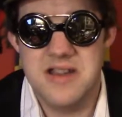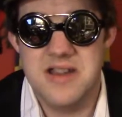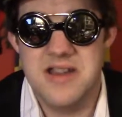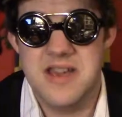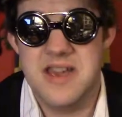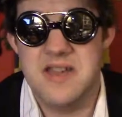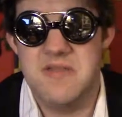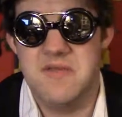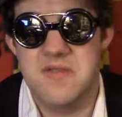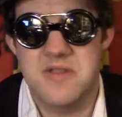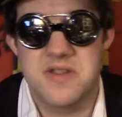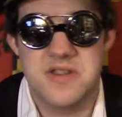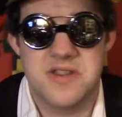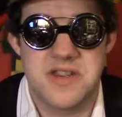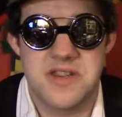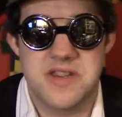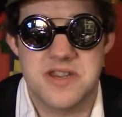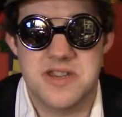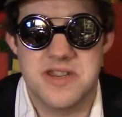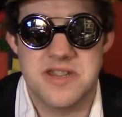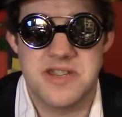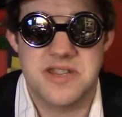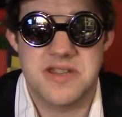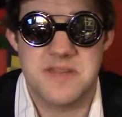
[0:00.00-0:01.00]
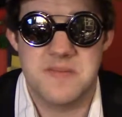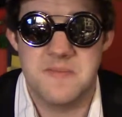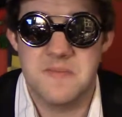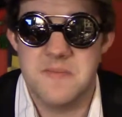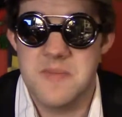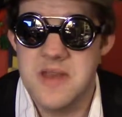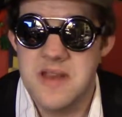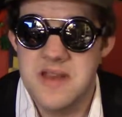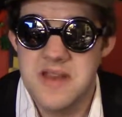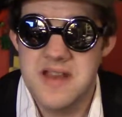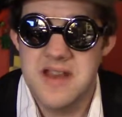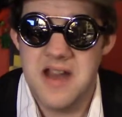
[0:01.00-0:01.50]
he was just this
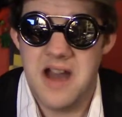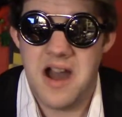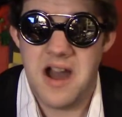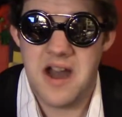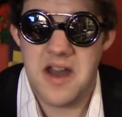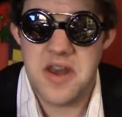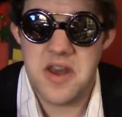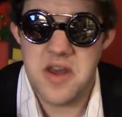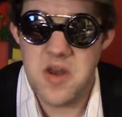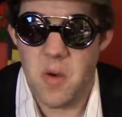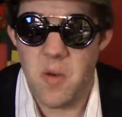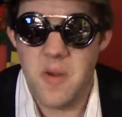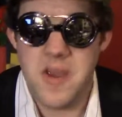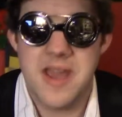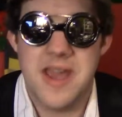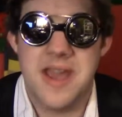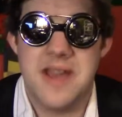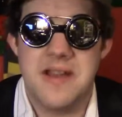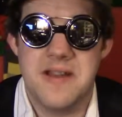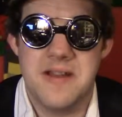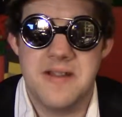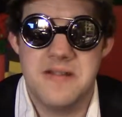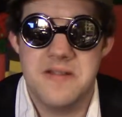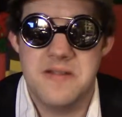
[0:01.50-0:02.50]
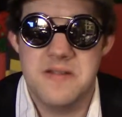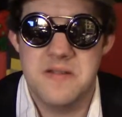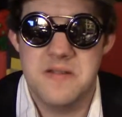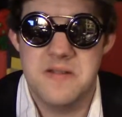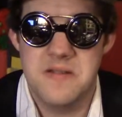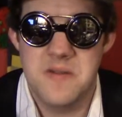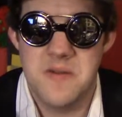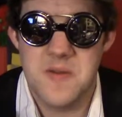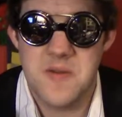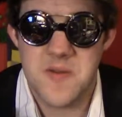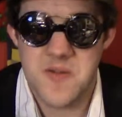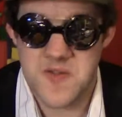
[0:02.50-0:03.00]
annoying
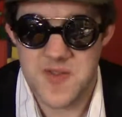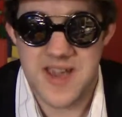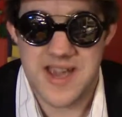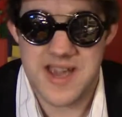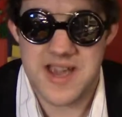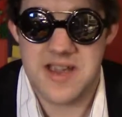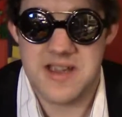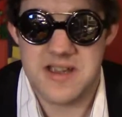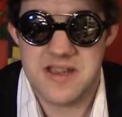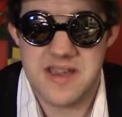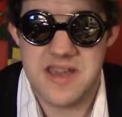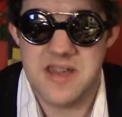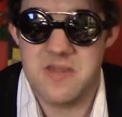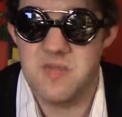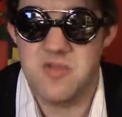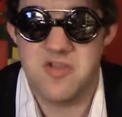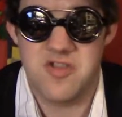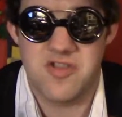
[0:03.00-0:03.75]
thing. He was